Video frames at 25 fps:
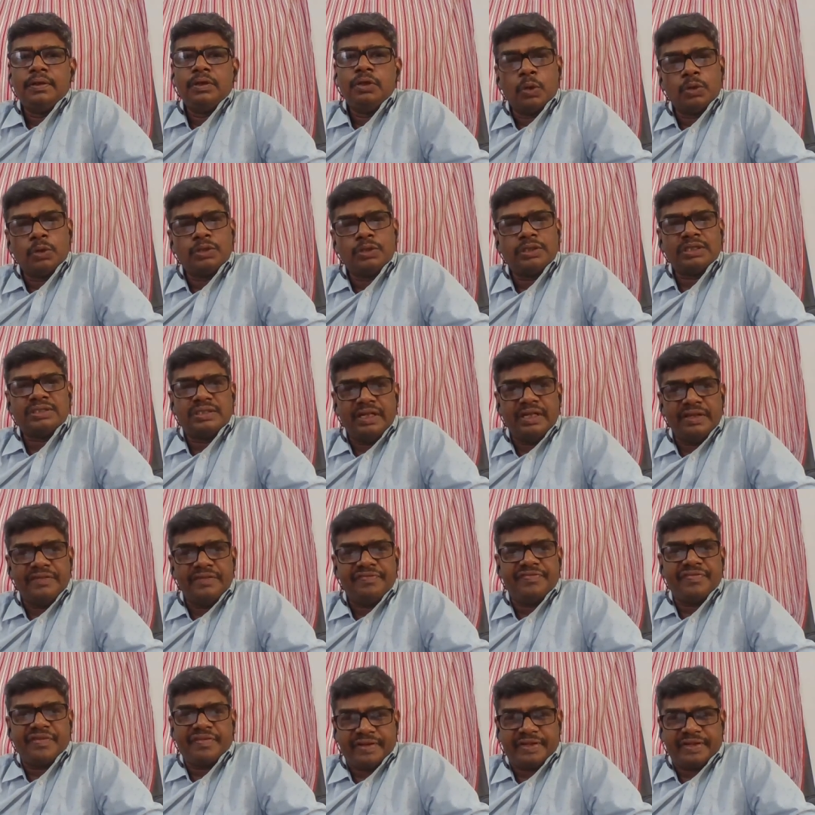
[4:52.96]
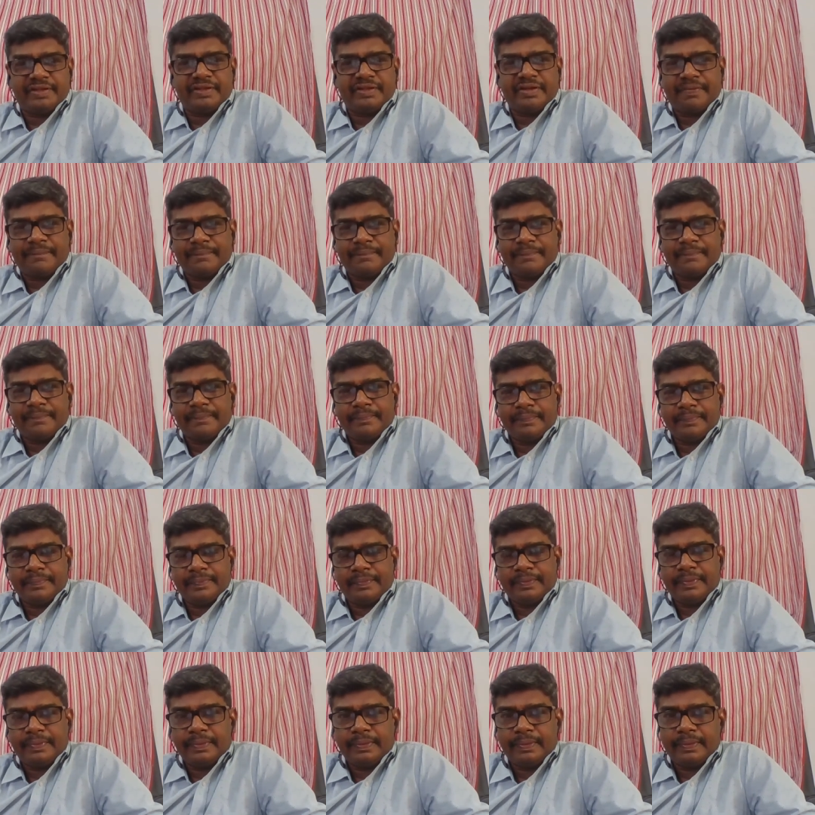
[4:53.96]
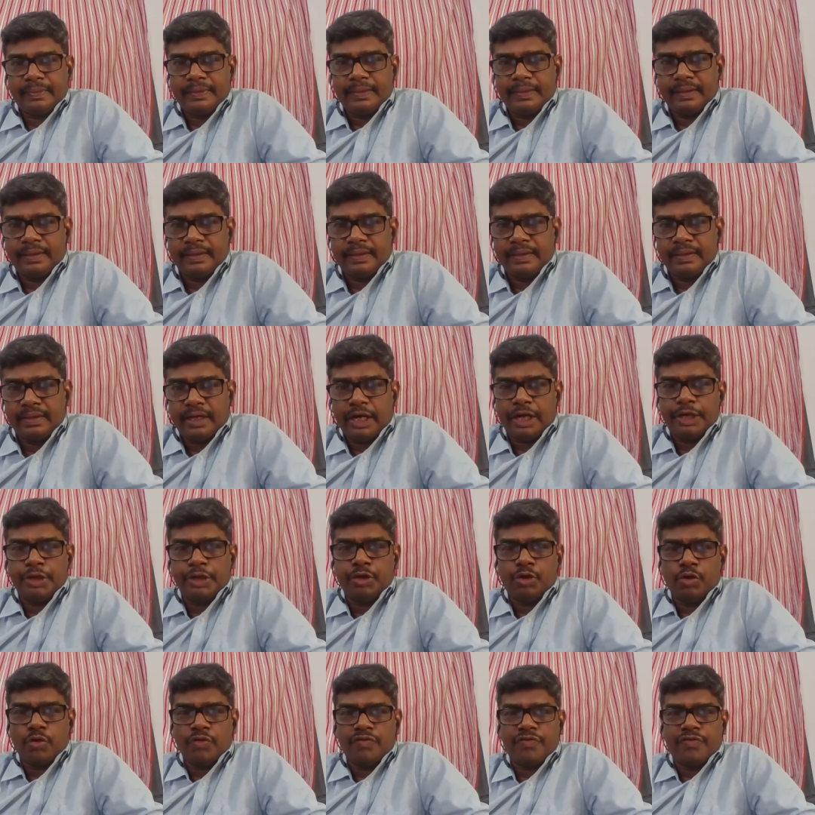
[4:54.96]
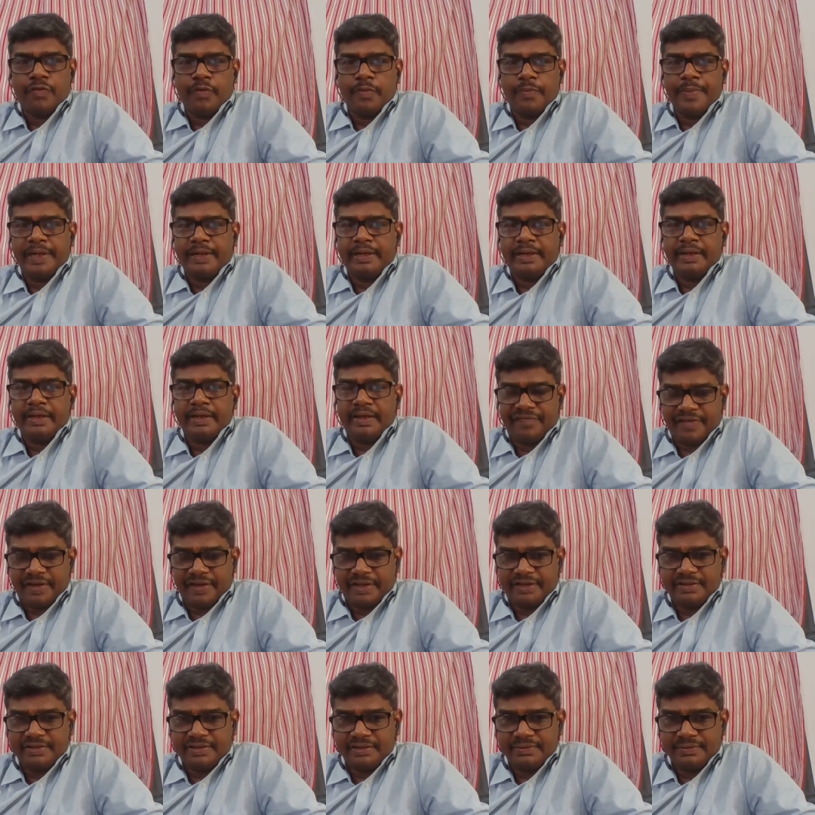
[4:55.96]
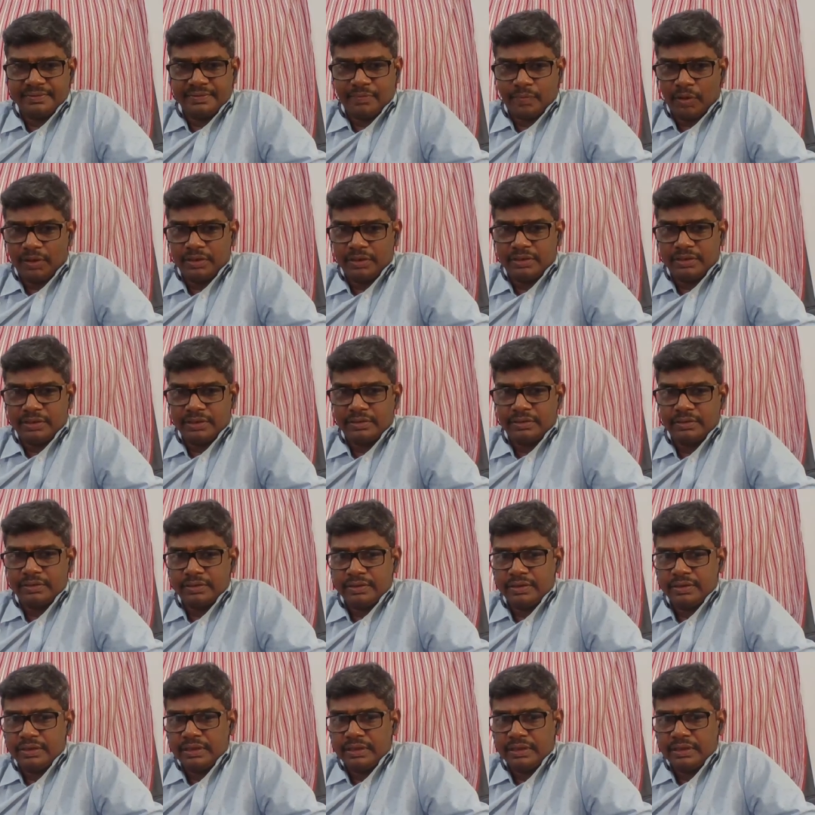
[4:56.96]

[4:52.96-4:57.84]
lotus leaf effect, hydrophobic effect. Water